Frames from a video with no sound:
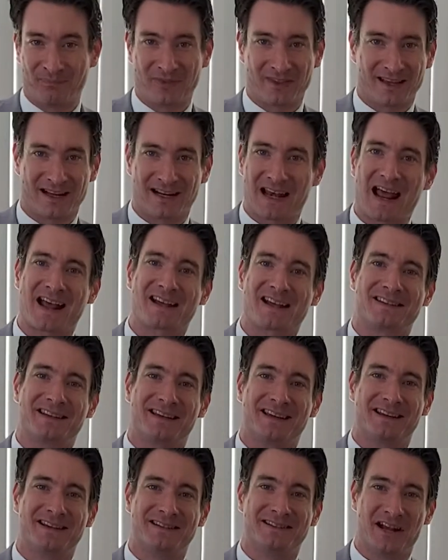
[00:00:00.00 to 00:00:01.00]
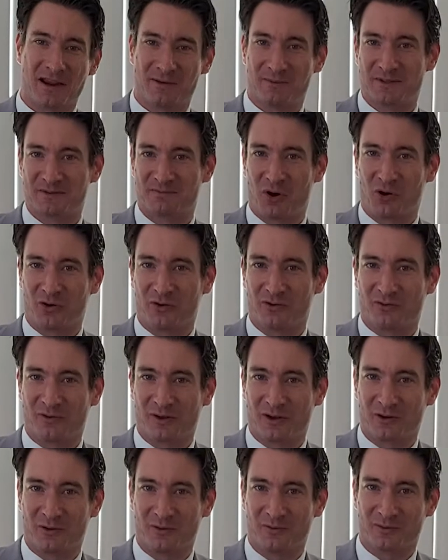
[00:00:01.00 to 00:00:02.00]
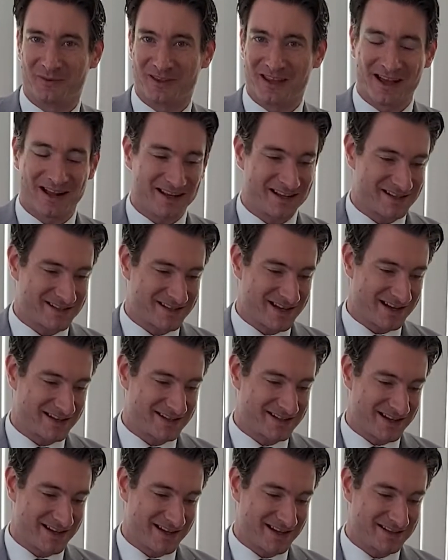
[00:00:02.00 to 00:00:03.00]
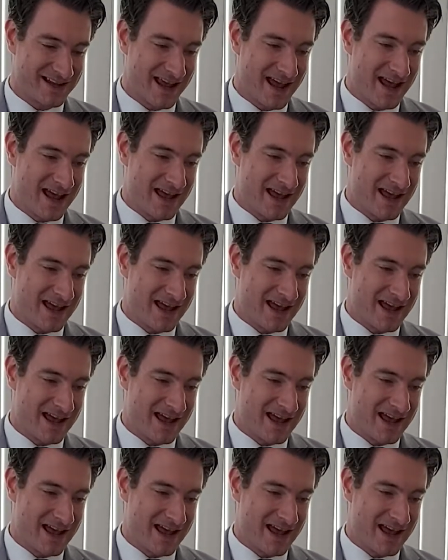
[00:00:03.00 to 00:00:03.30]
a classic James Bond film from the early 60s